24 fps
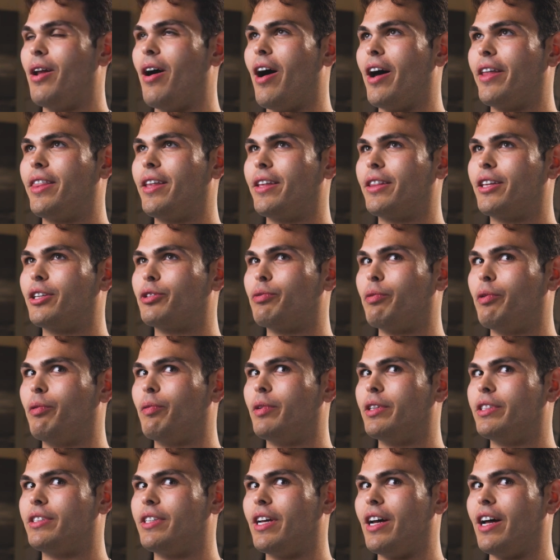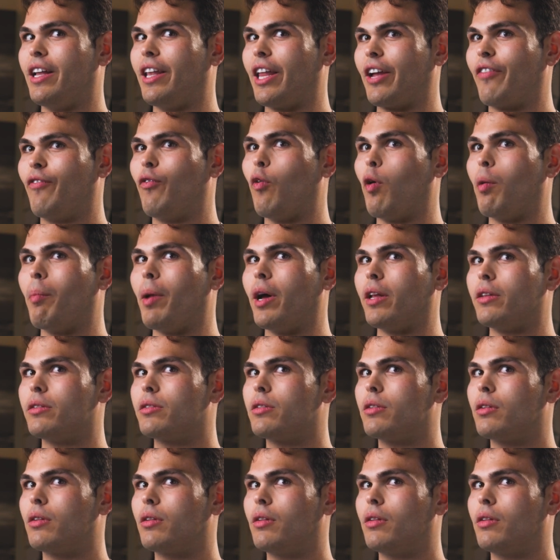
No, I think this one was like 4 months.